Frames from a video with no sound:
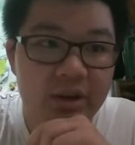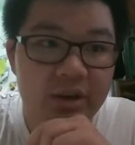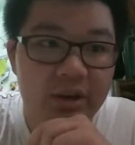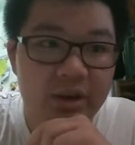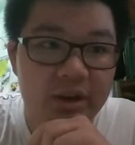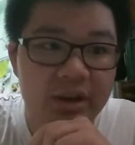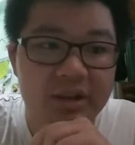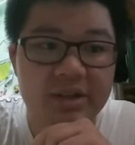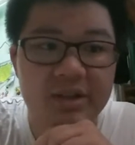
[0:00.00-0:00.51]

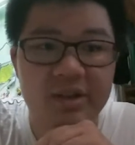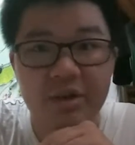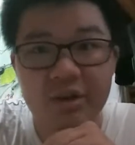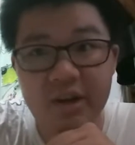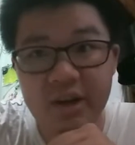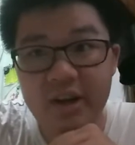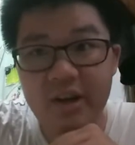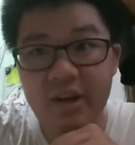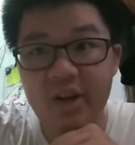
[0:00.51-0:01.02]
is your
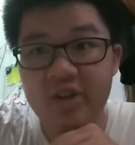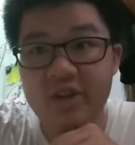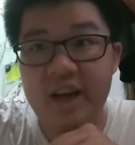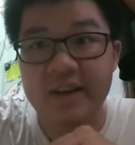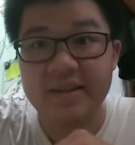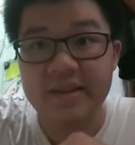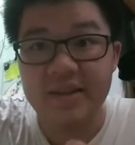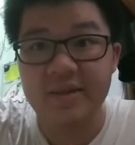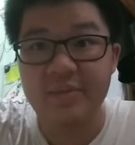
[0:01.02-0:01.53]
English
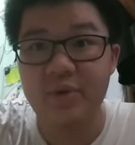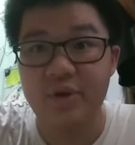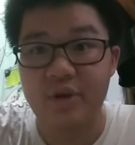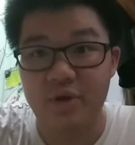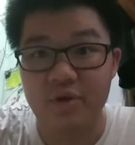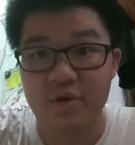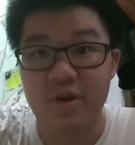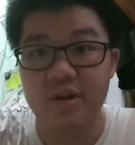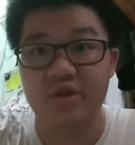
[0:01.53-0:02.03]
accent
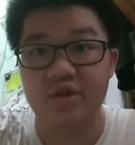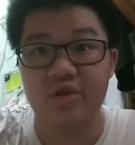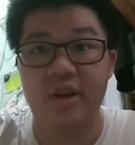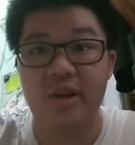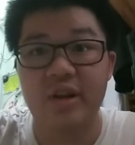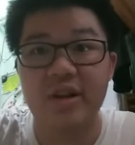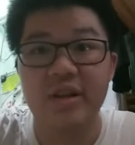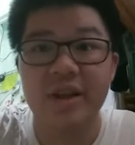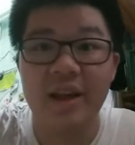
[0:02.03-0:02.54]
pure
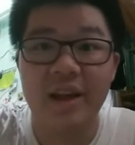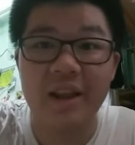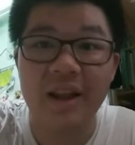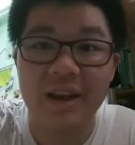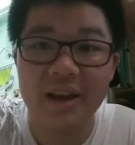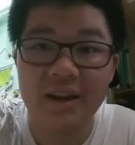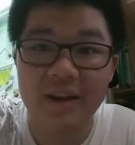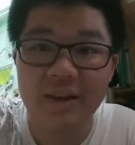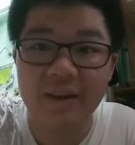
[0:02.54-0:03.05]
Australian then?
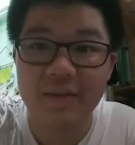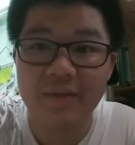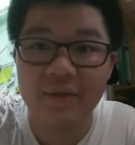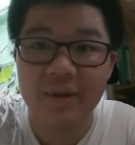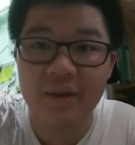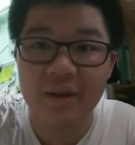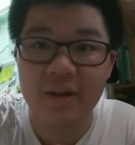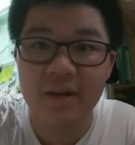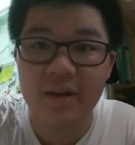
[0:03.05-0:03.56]

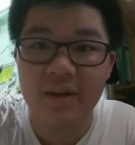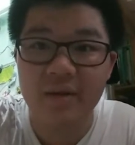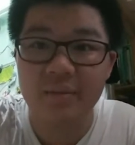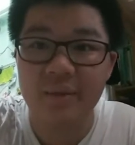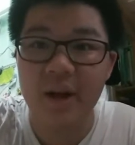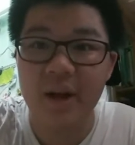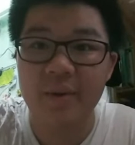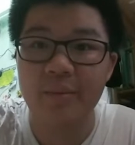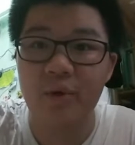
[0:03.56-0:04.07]

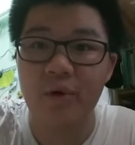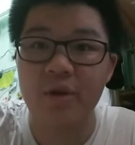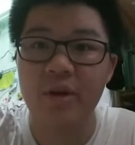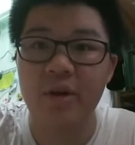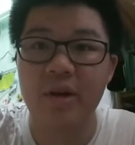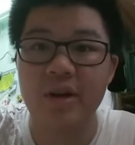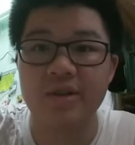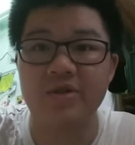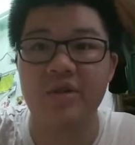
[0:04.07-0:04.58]
But I'm born in
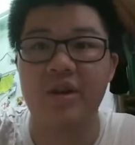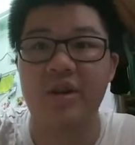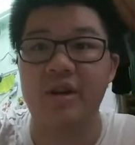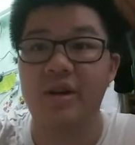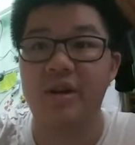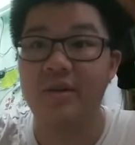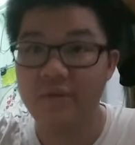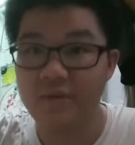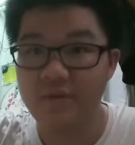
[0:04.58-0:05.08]

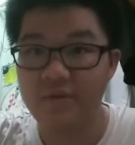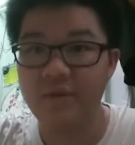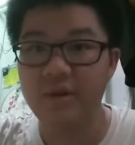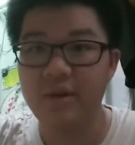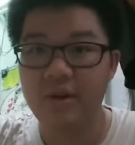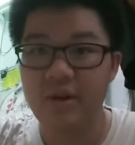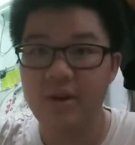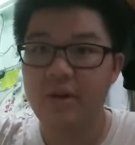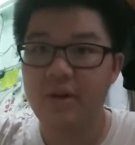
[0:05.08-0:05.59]
Australia.
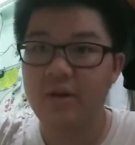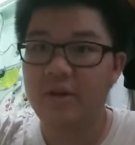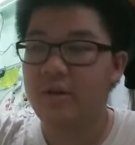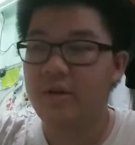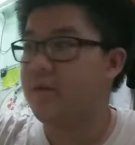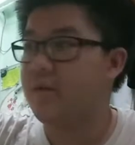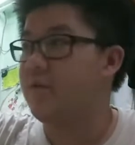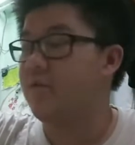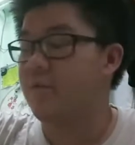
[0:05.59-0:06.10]

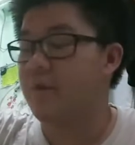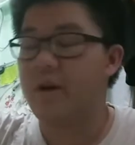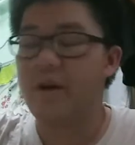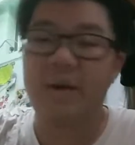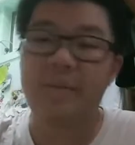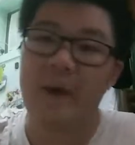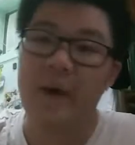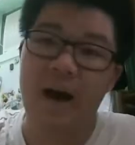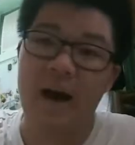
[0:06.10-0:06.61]
Well,
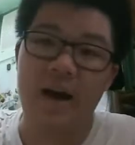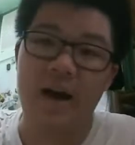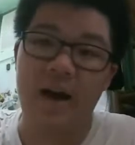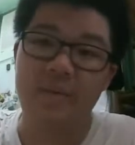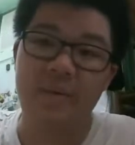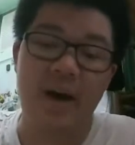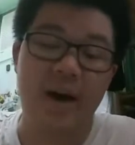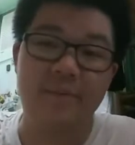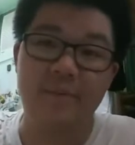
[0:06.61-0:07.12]
I'm
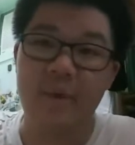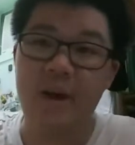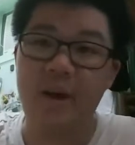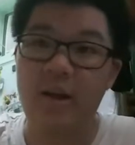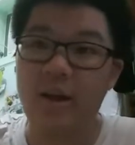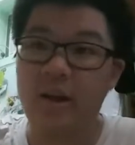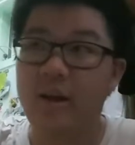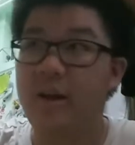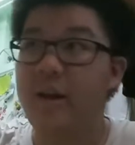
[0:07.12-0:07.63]
half
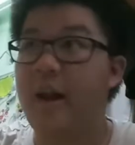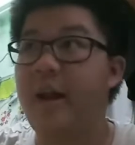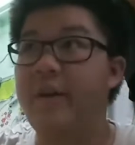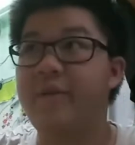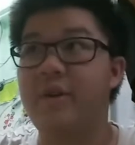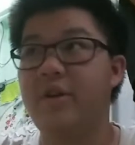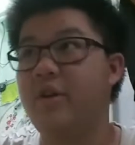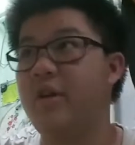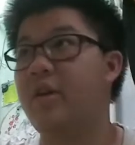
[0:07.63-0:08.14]
mainland and half
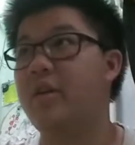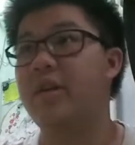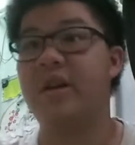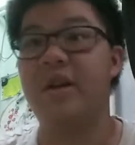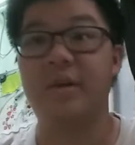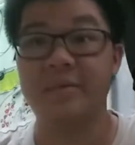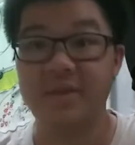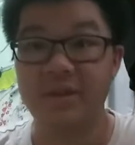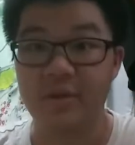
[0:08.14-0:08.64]
Hong Kong, yet
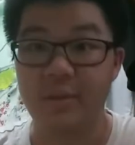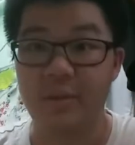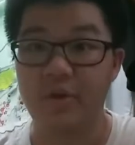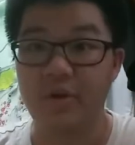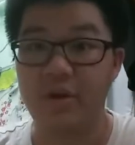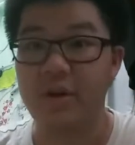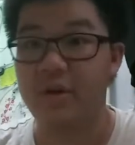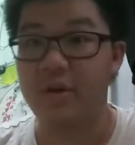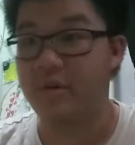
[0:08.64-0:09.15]
I'm still born
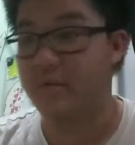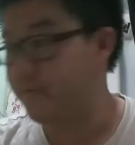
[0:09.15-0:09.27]
here.